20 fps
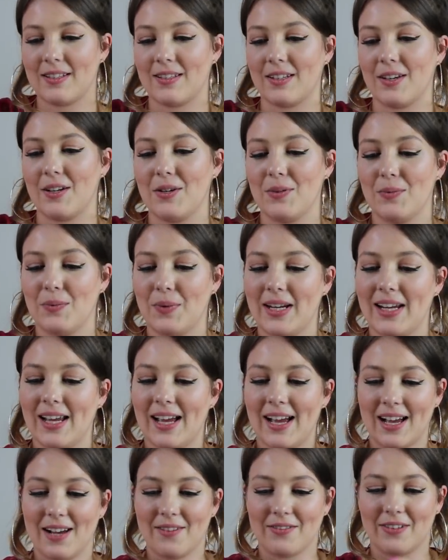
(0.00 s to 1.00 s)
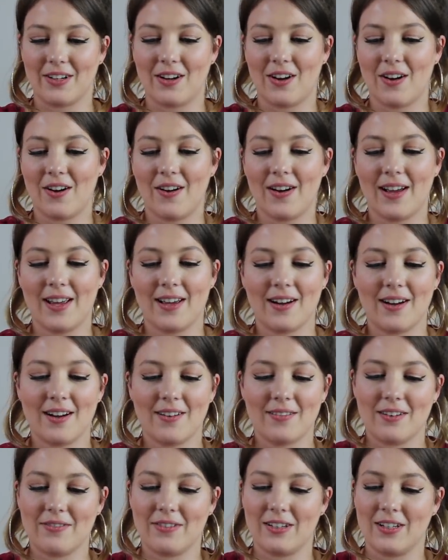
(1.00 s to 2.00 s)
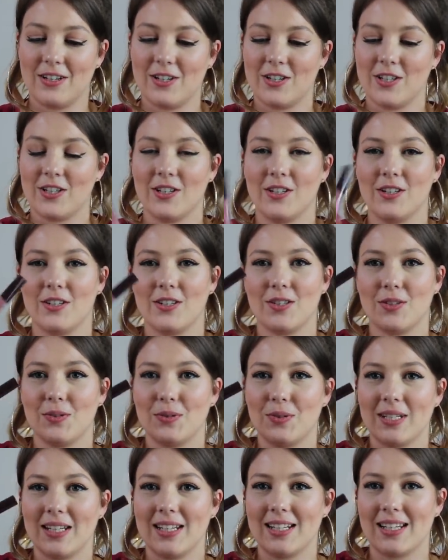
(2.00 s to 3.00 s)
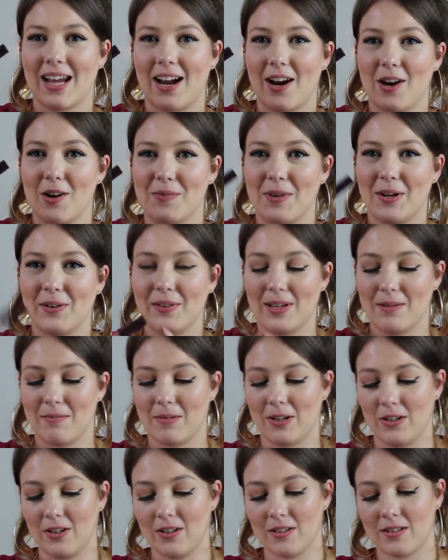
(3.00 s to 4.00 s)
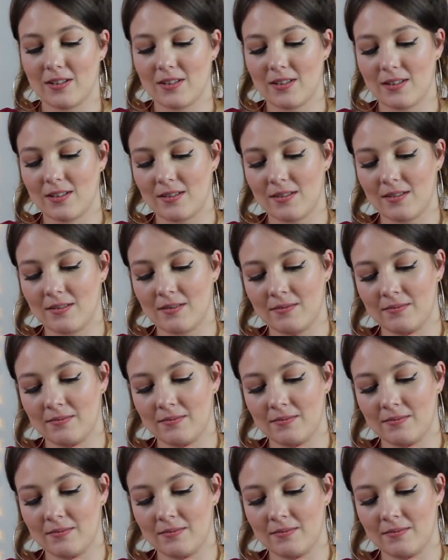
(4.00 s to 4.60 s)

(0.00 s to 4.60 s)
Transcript: So we have an iHeartRevolution salted caramel lip gloss.